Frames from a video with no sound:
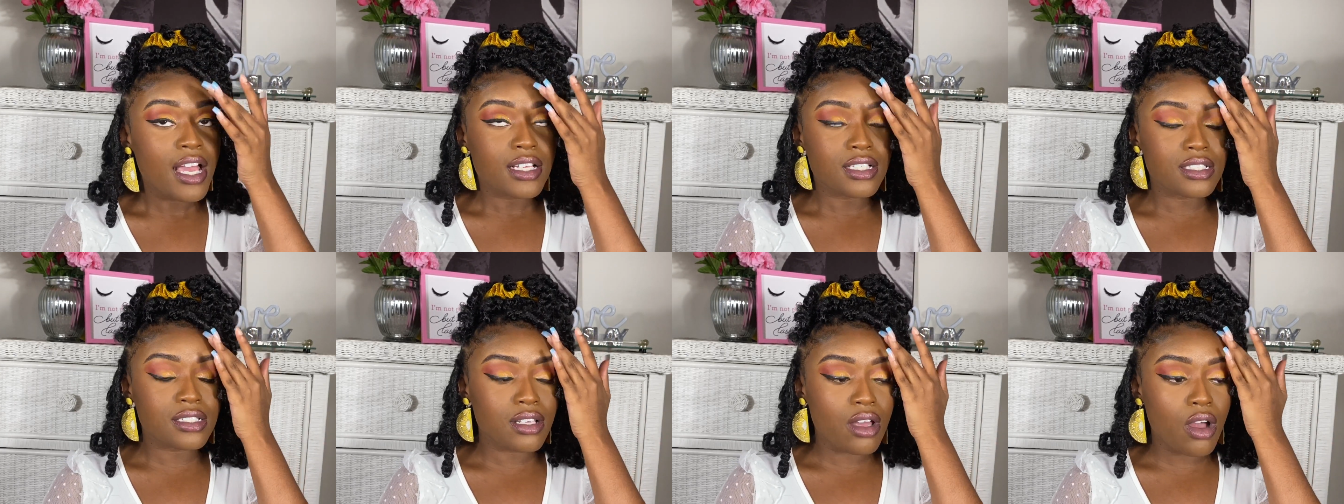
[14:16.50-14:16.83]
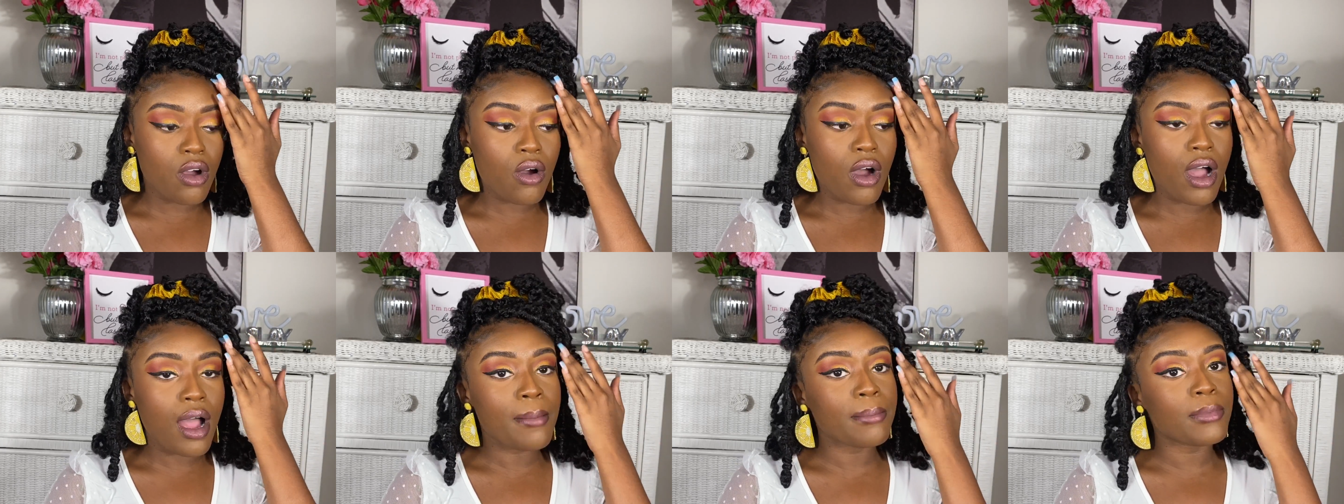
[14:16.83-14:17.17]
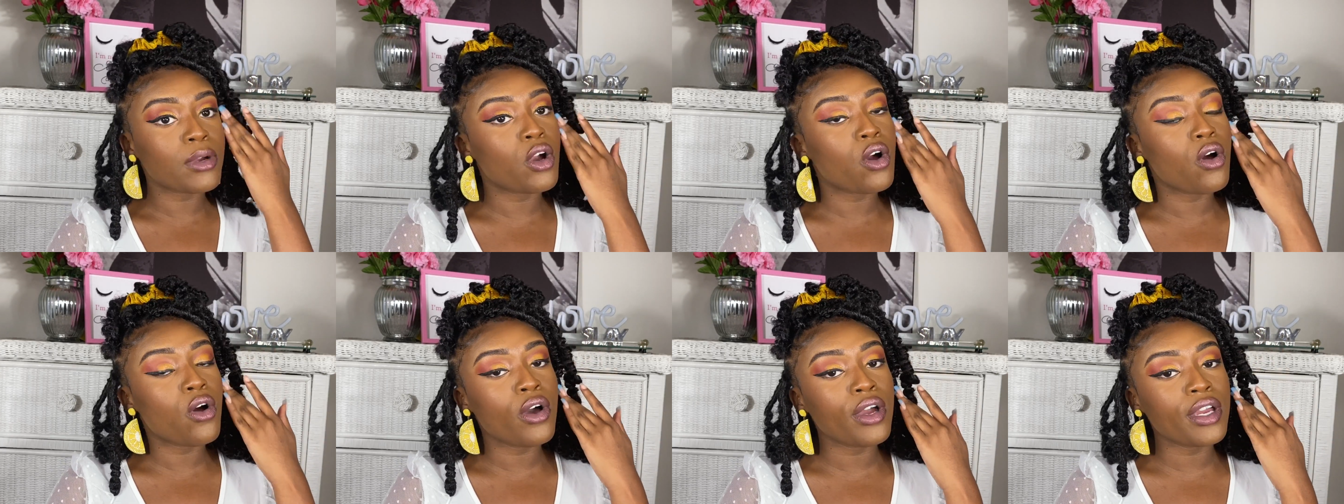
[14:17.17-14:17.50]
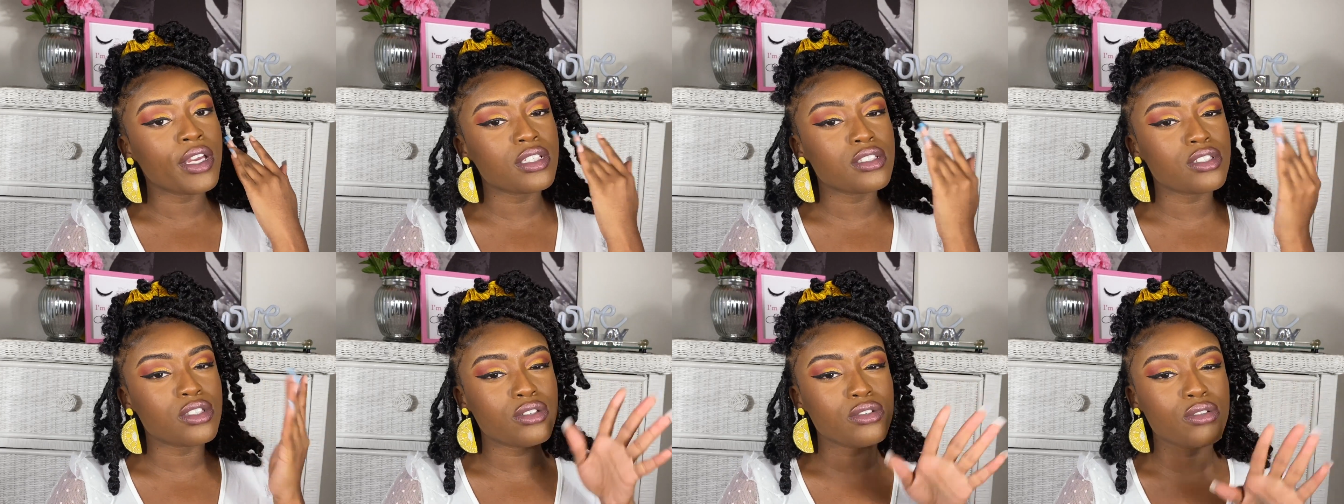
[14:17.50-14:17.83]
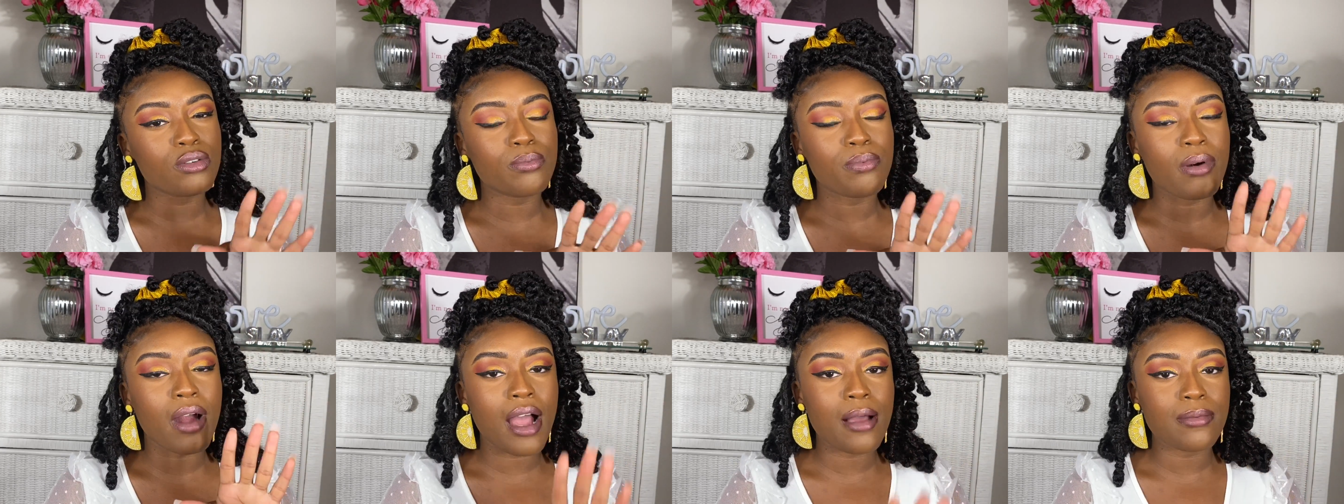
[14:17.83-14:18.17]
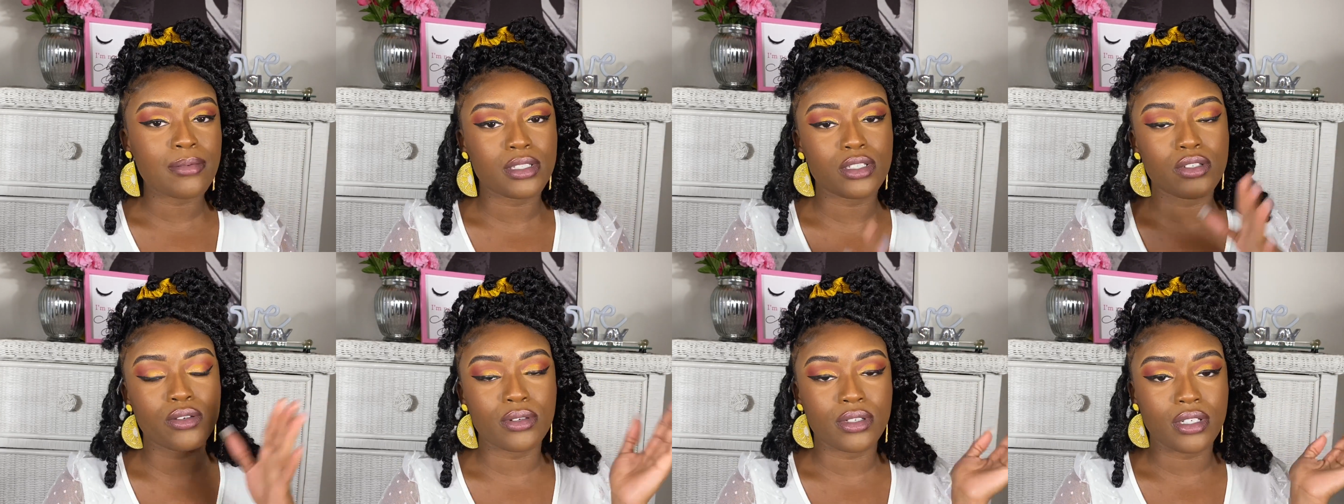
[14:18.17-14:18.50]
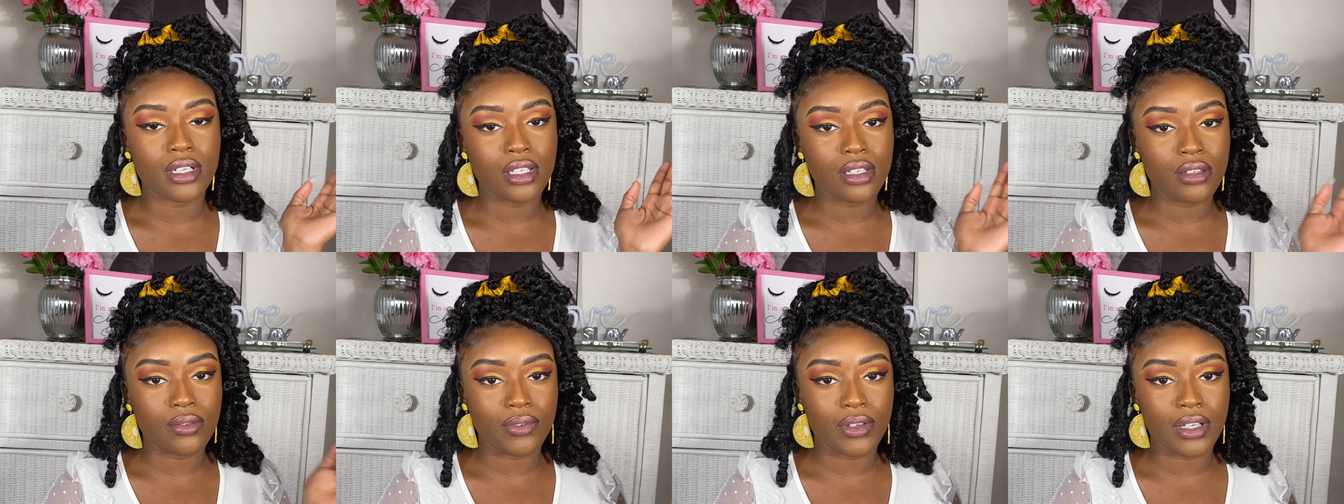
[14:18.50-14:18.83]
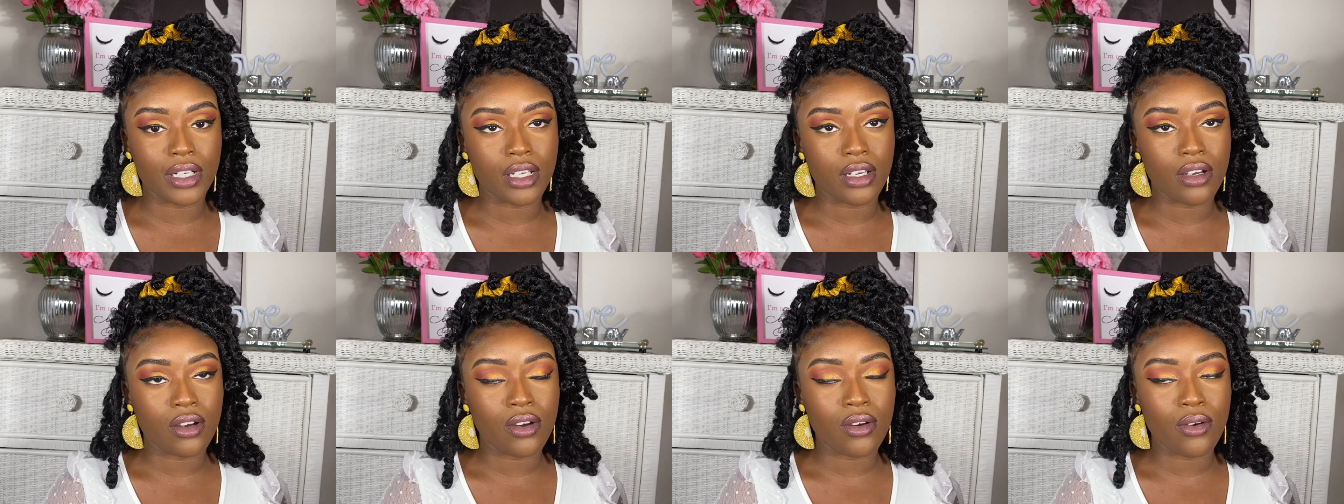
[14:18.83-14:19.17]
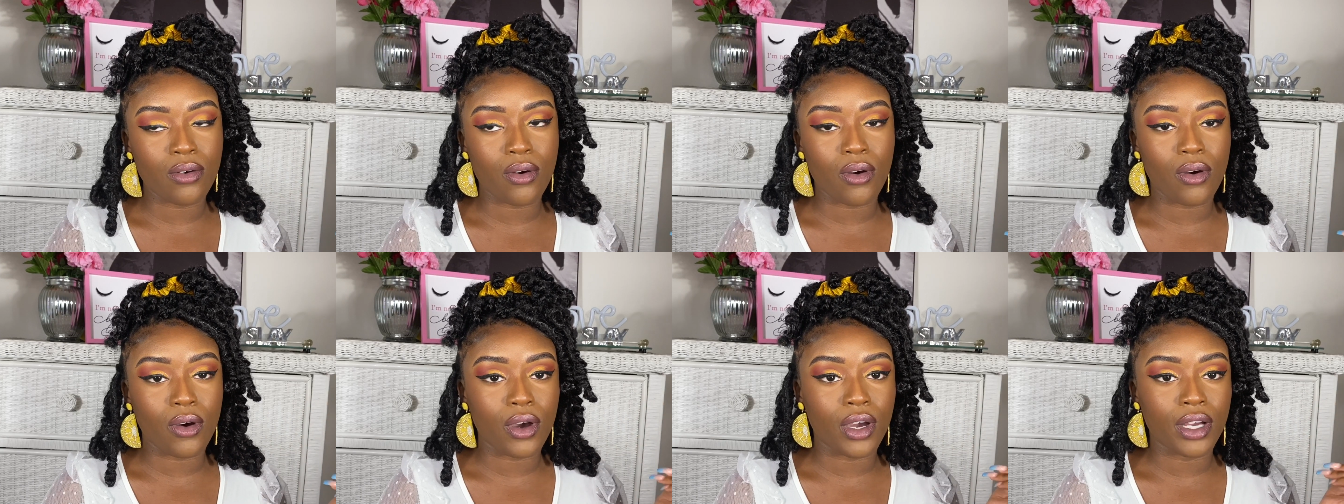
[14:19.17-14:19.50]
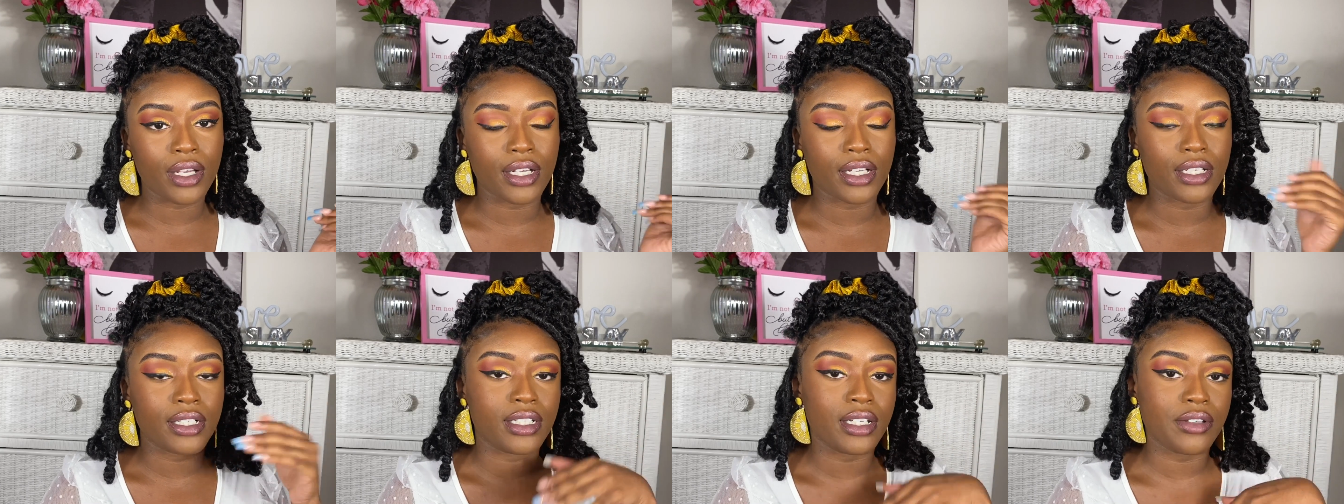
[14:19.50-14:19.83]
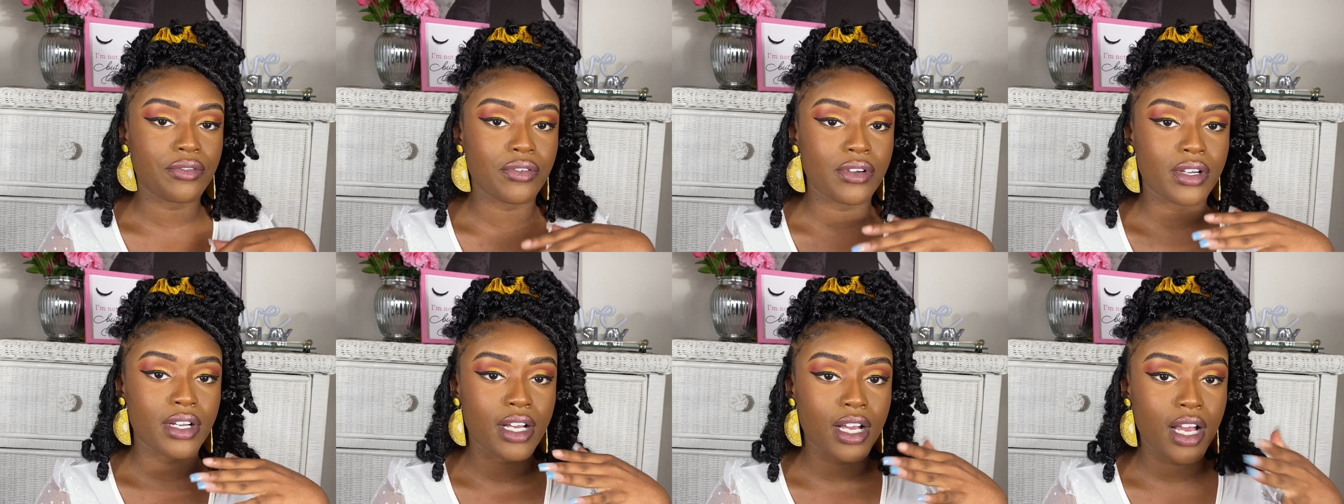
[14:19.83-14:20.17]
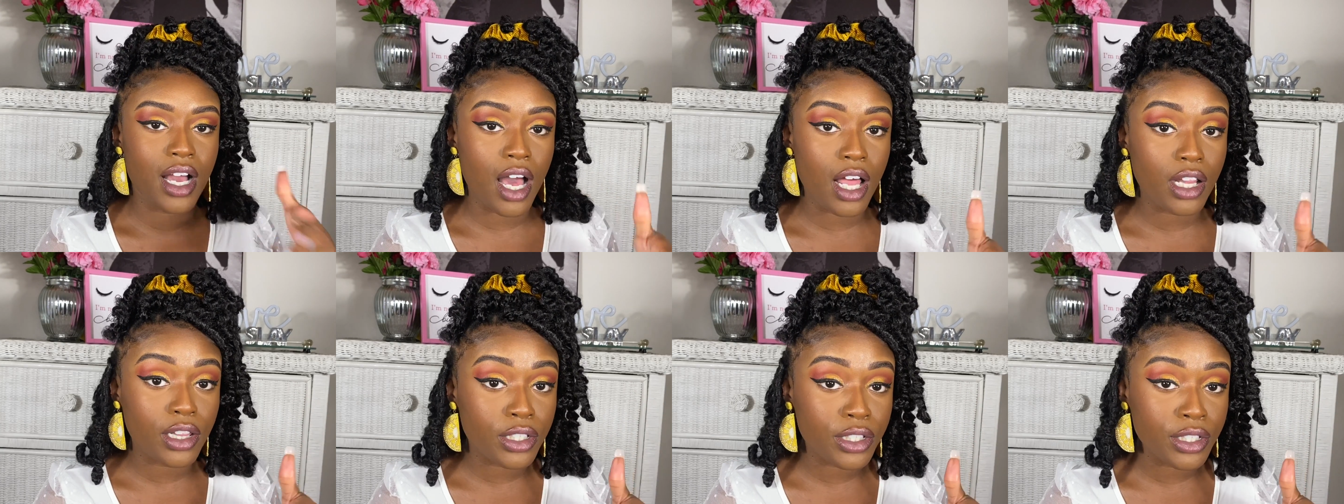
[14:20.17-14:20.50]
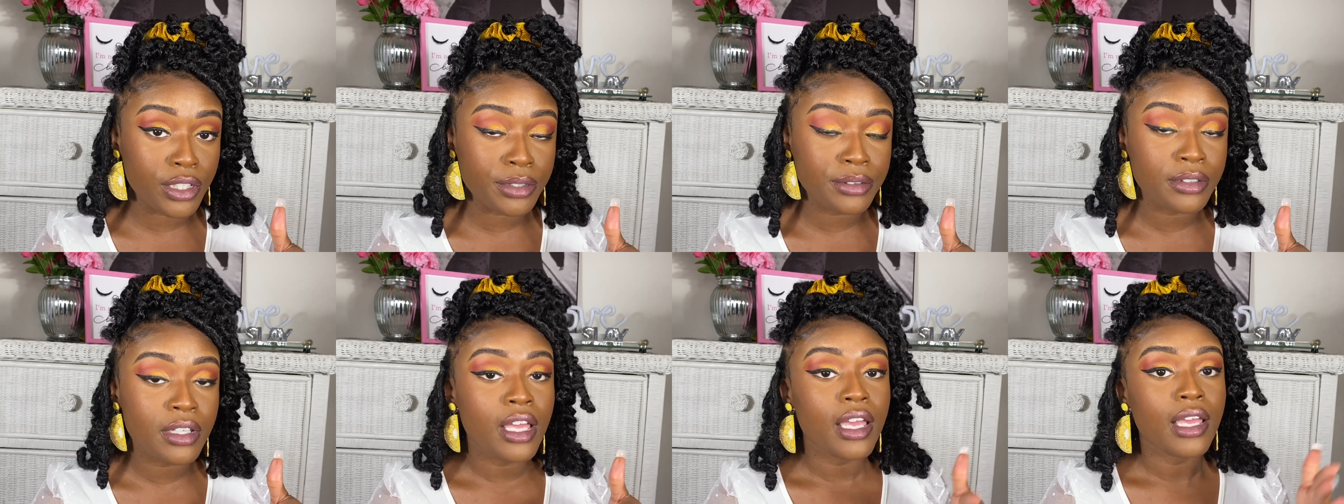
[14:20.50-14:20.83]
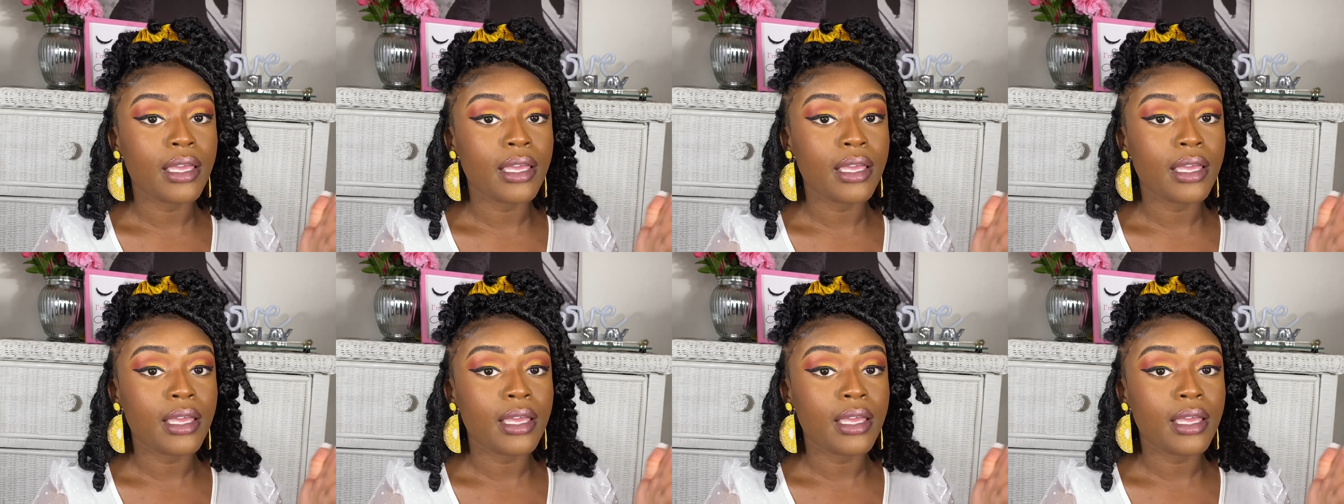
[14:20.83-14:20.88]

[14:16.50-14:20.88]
So I'm going to probably do another video on a different color,